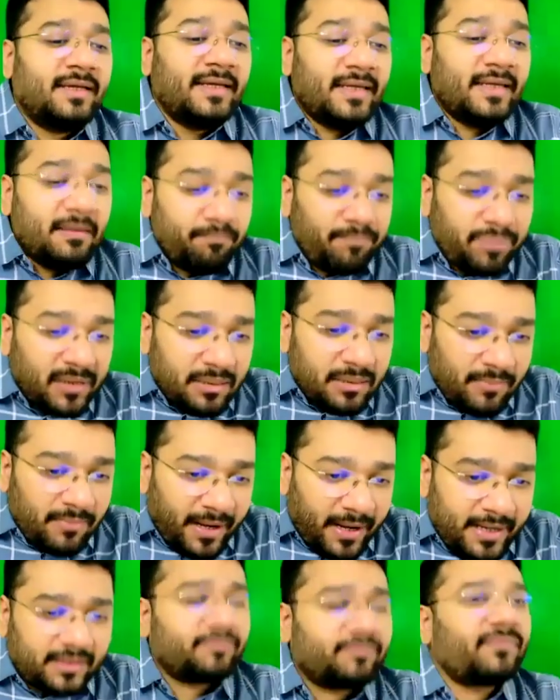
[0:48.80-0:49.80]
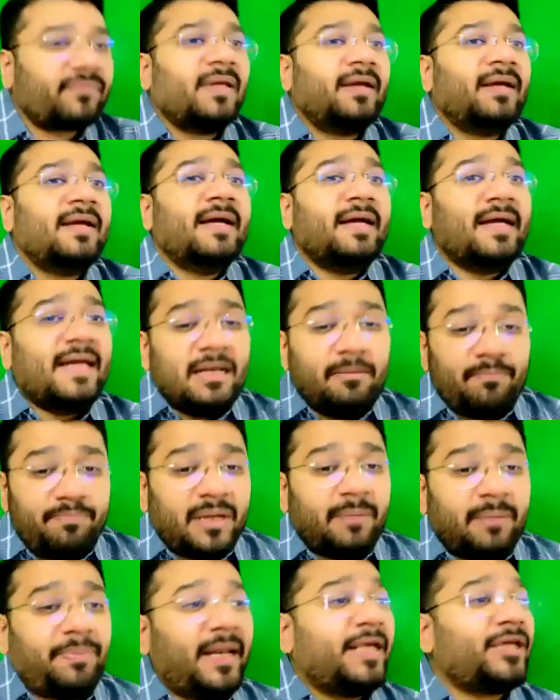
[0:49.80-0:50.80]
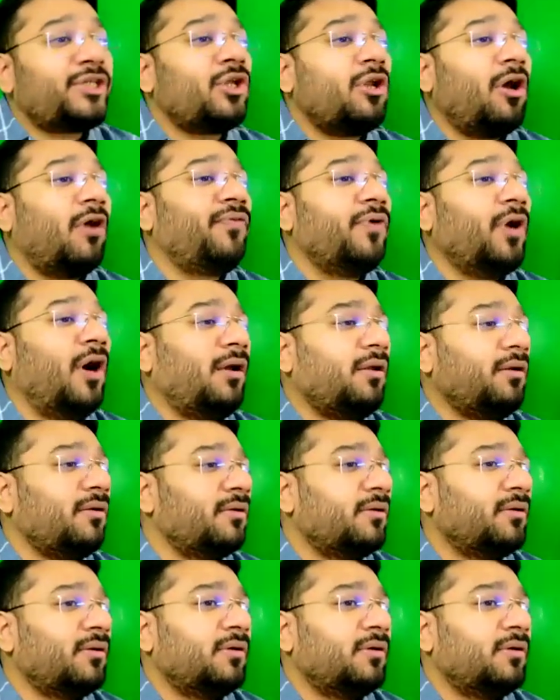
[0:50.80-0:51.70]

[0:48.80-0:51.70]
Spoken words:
implement in preparation of your